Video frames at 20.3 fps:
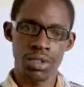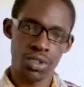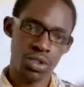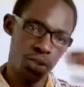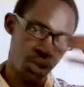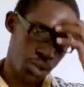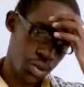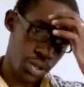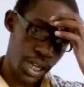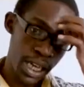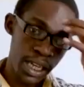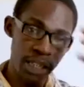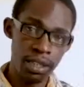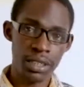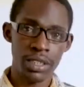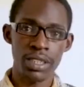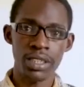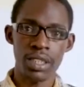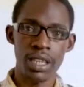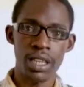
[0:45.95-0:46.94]
So
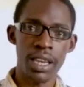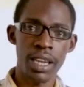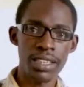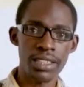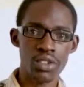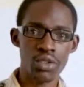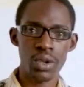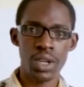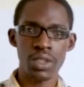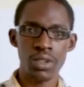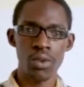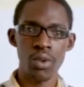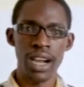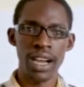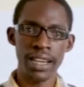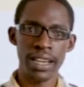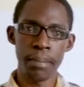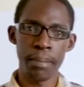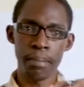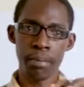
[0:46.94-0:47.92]
tonight, let's try to look
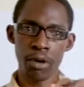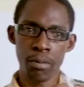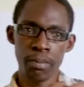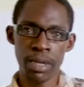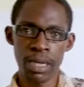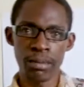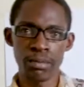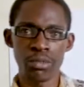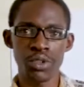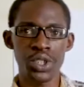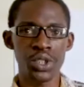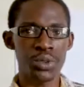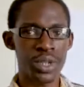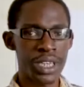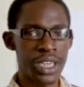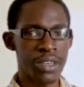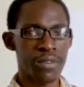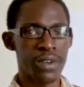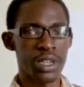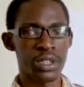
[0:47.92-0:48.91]
at the problem which
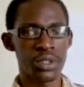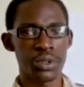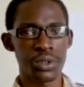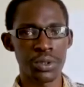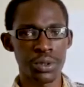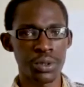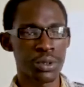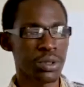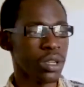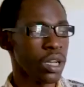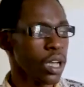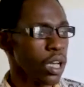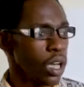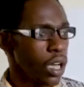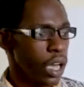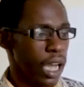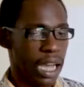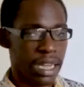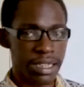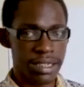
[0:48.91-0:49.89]
we're given to
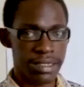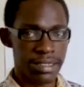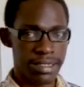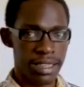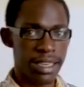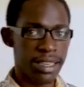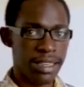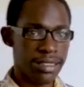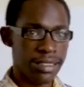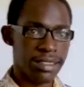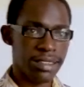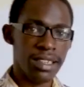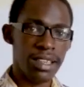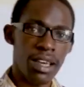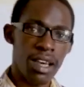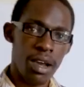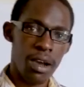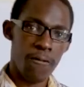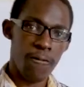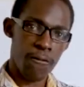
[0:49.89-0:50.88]
and it says
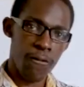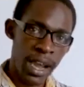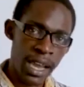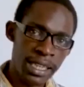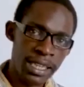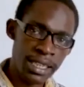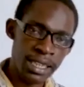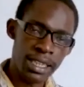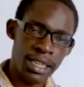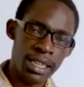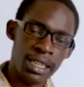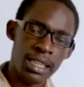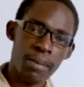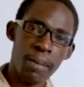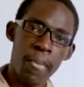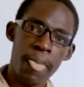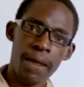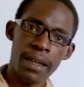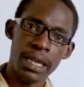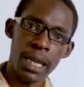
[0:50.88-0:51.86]
finding
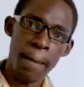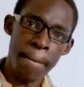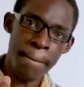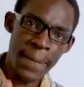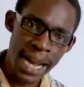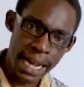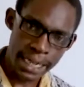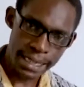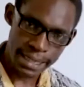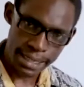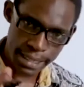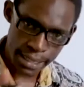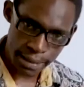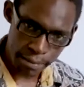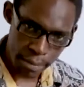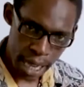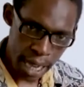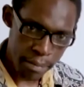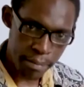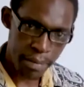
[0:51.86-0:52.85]
the
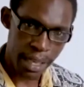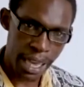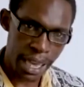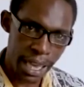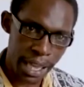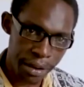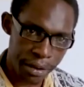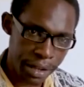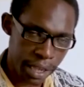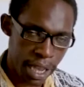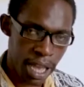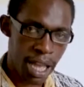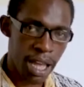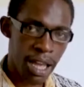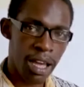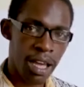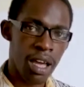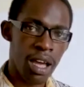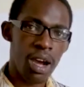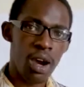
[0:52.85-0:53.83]
maximum
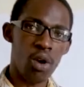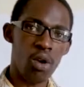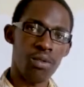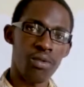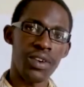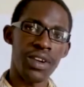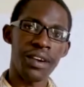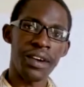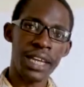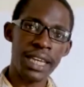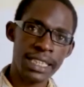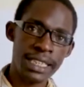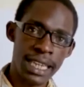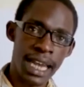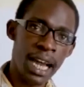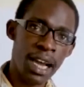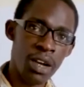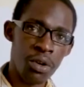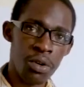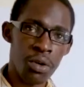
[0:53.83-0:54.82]
area of a
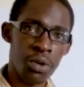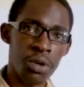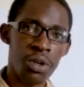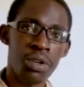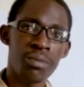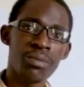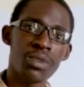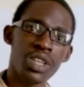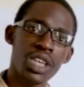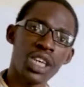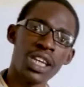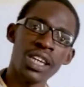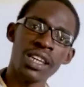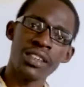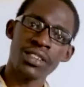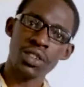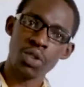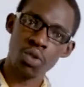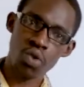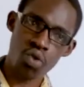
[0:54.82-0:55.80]
rectangle
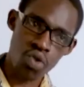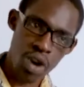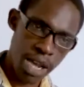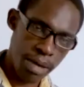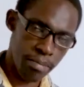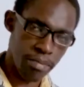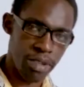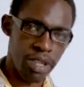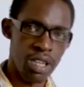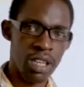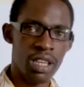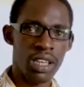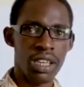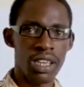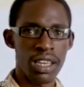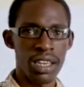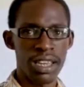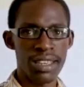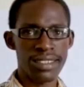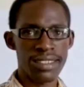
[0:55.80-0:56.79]
inscribed
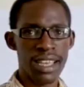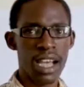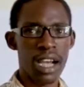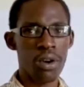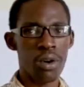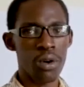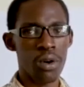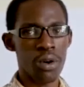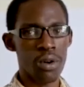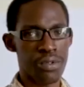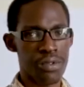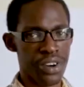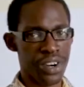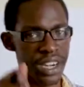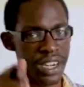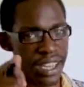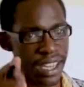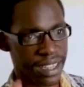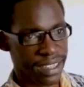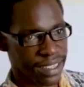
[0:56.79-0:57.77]
in a circle of
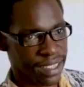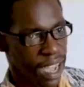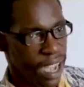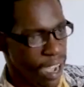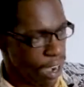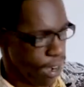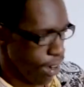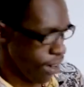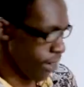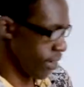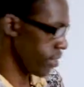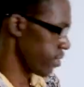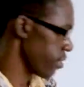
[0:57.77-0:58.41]
radius r.